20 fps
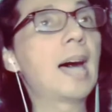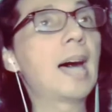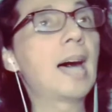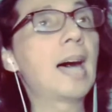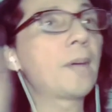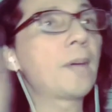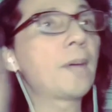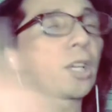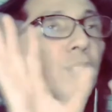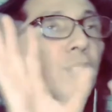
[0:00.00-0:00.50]

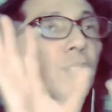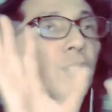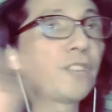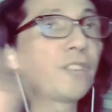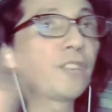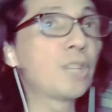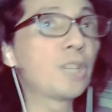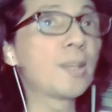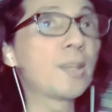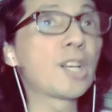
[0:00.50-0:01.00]
I'm not going to
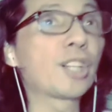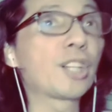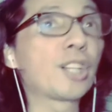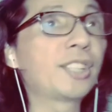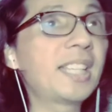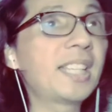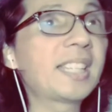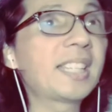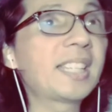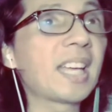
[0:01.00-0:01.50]
fill you in all
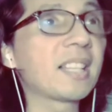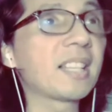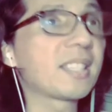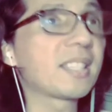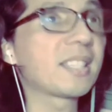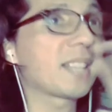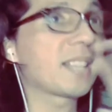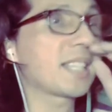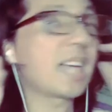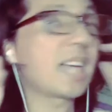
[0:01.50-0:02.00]
the
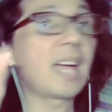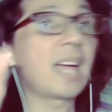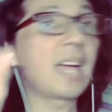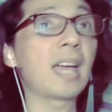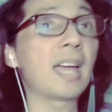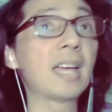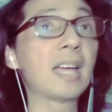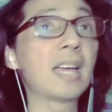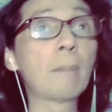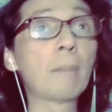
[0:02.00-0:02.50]
details
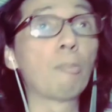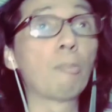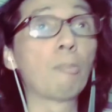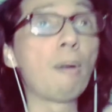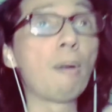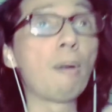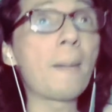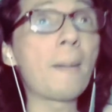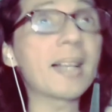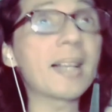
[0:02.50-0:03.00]
kasi
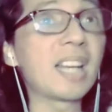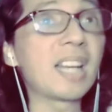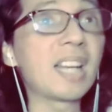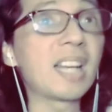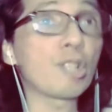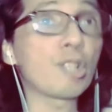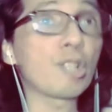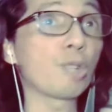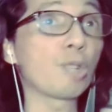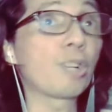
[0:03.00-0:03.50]
bumabase
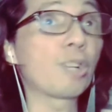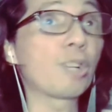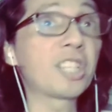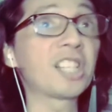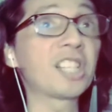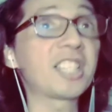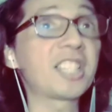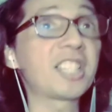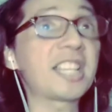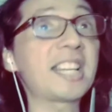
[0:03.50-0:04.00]
lang ako sa
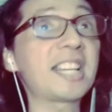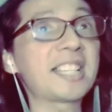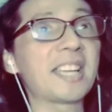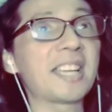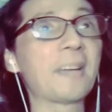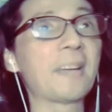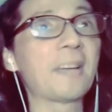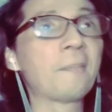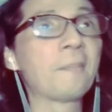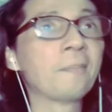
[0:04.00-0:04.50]
original
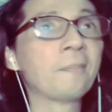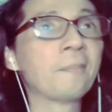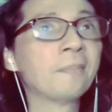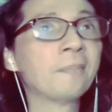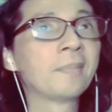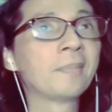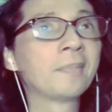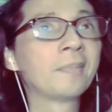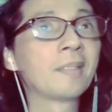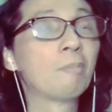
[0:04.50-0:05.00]
series eh.
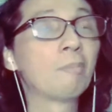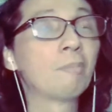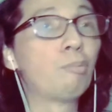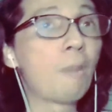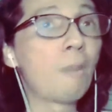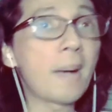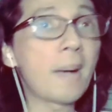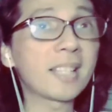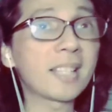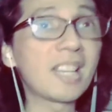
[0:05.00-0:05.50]

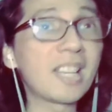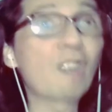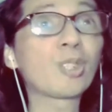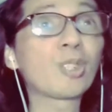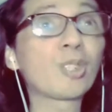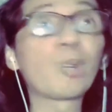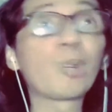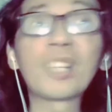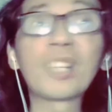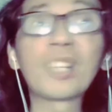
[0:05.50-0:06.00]
Bumabase lang ako
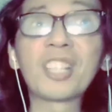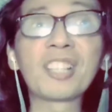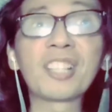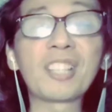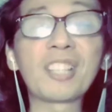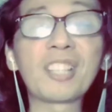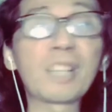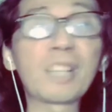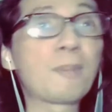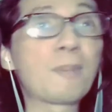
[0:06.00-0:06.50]
sa original
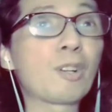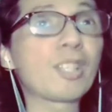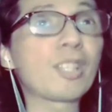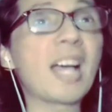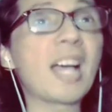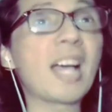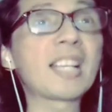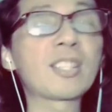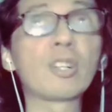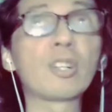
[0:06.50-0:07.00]
series because
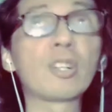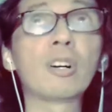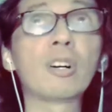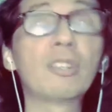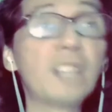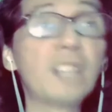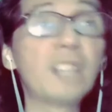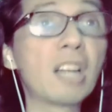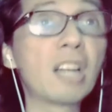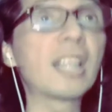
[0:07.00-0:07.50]
I
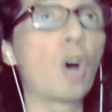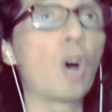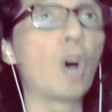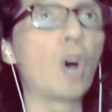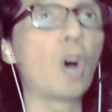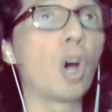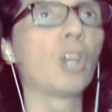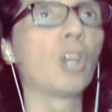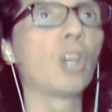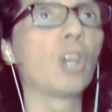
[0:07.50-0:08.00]
saw nearly
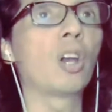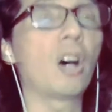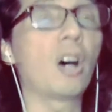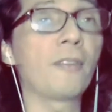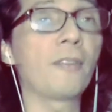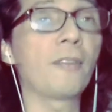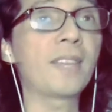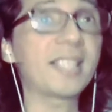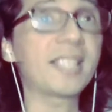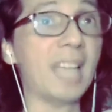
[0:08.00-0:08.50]
all
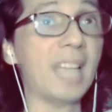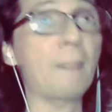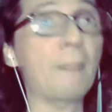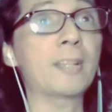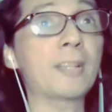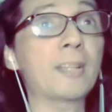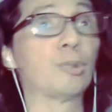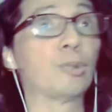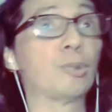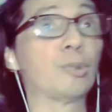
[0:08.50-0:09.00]
of its
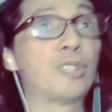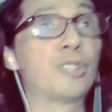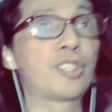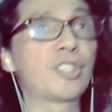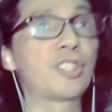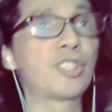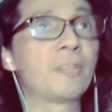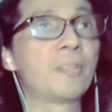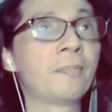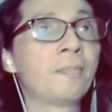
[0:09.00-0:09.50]
episodes.